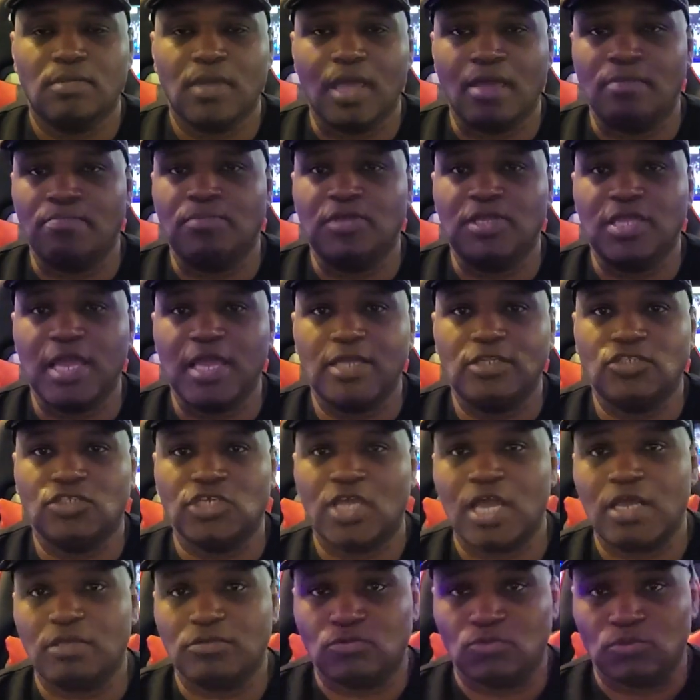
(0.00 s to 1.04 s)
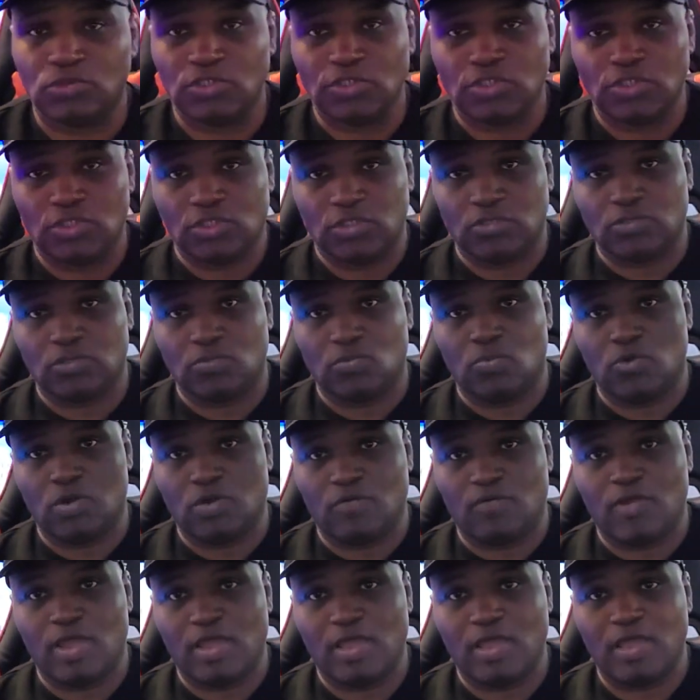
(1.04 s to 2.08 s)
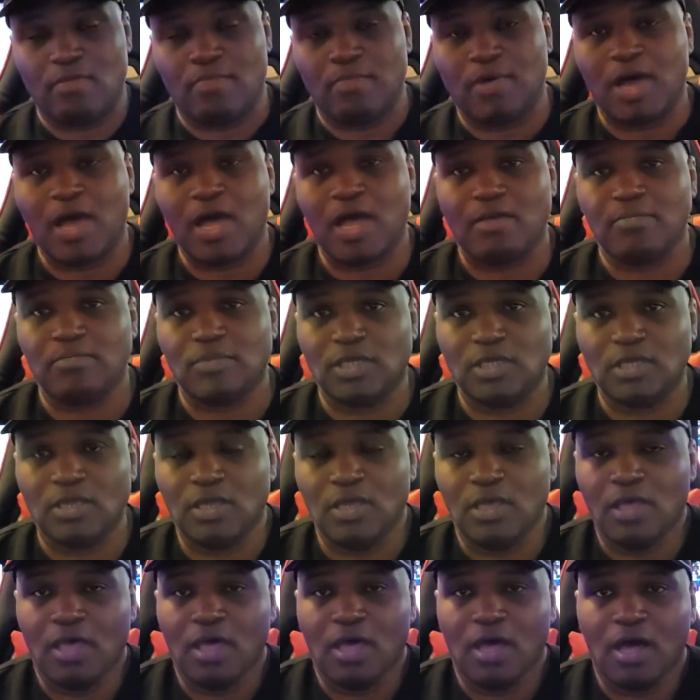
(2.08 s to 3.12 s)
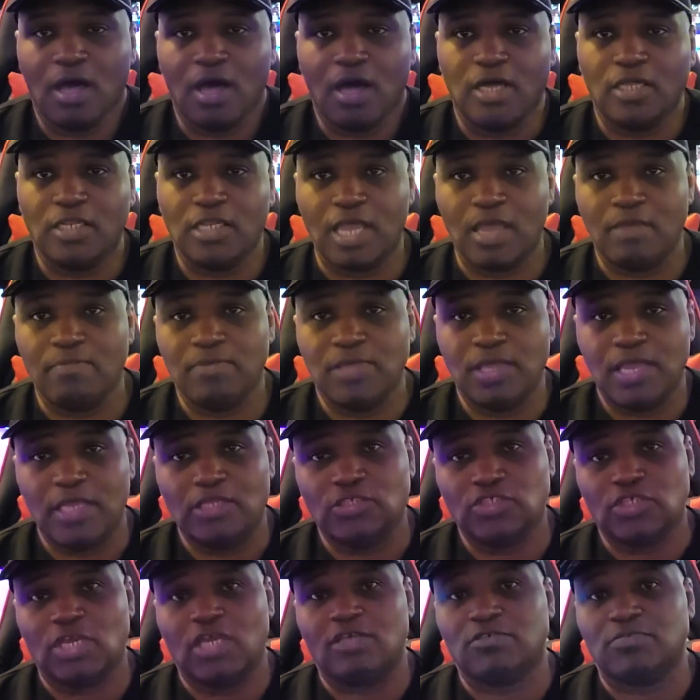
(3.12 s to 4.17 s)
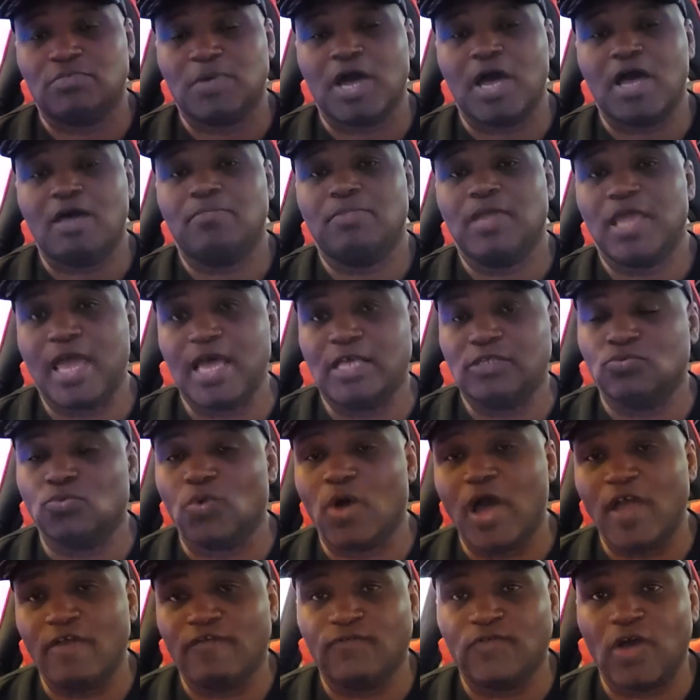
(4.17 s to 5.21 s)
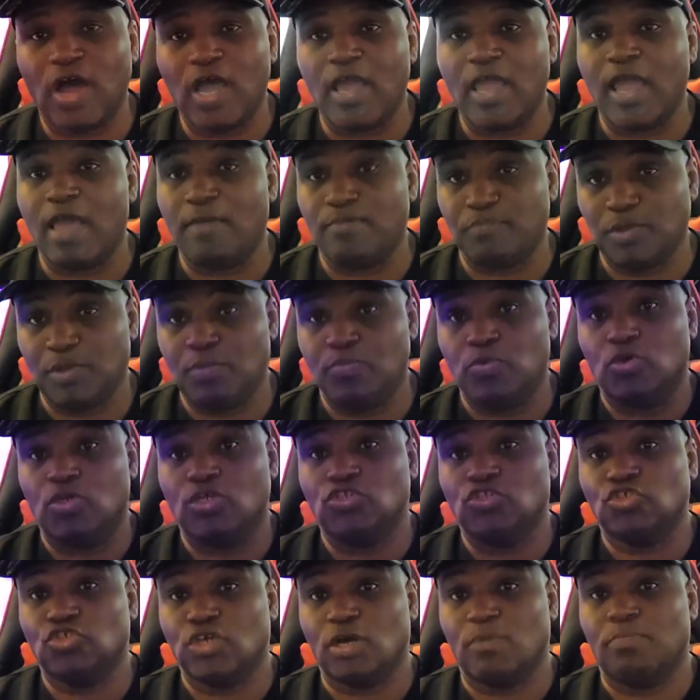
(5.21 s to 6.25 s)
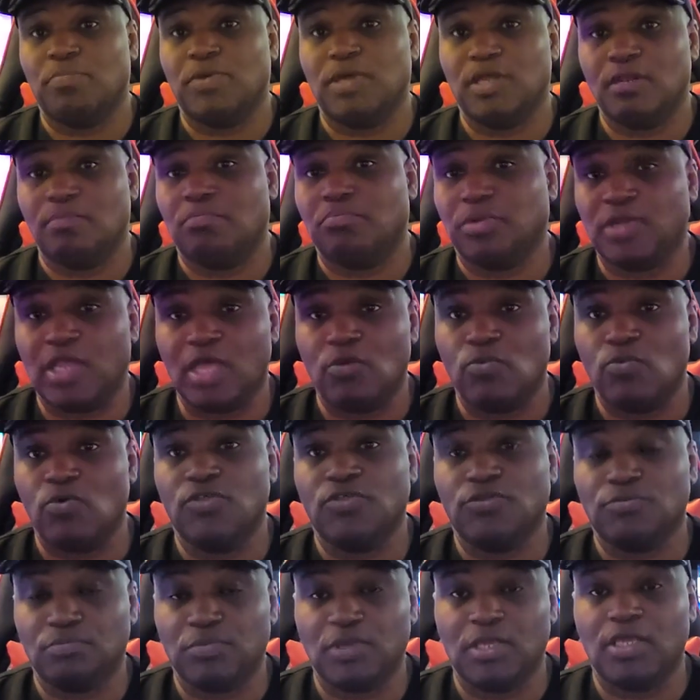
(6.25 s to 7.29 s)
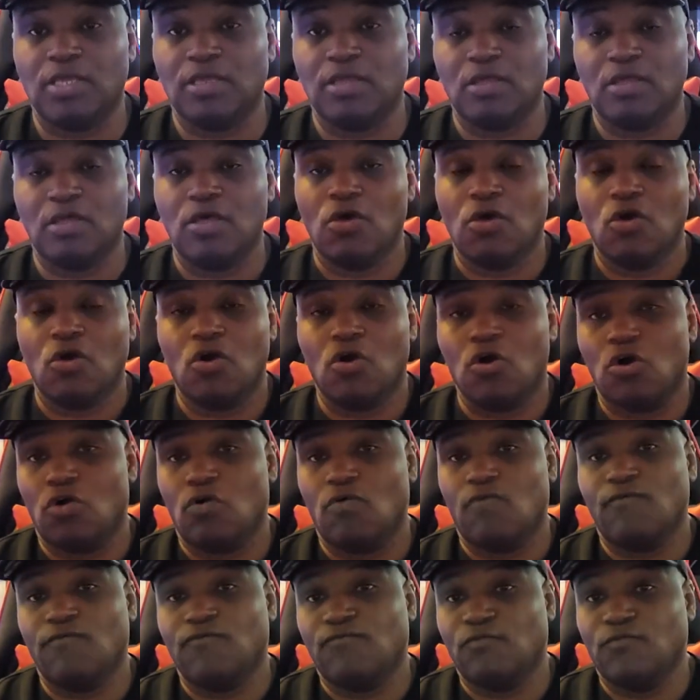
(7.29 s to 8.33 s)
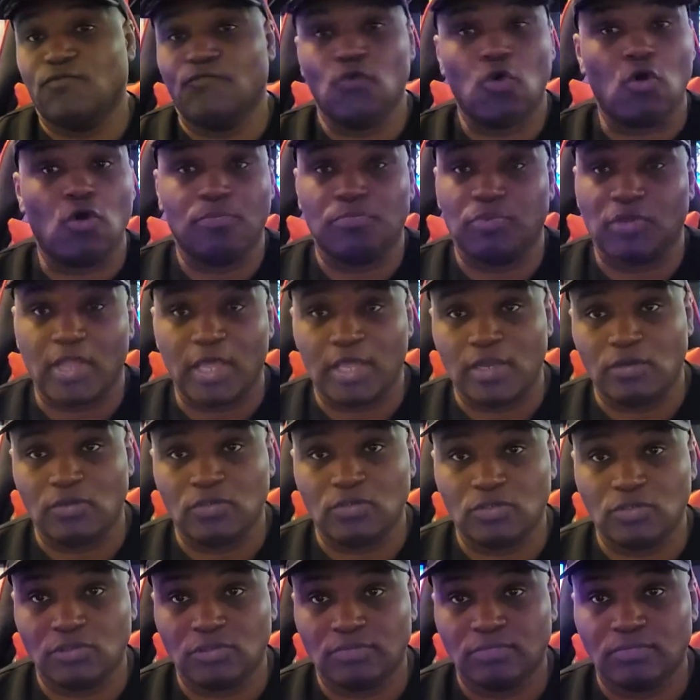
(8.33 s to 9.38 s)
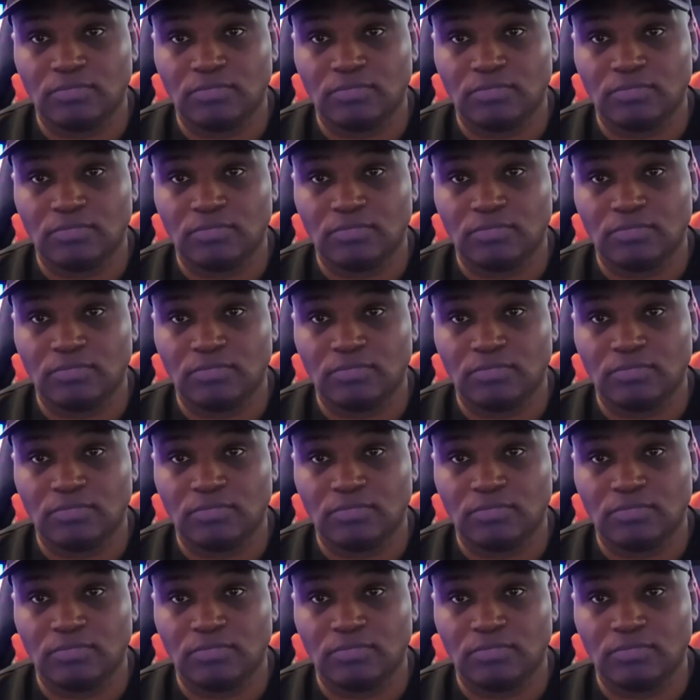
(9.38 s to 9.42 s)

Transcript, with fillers: NBA Jams, which is the one right here behind me on um, the NBA Jams behind me has Wi-Fi, and people can jump in and play with me, four players,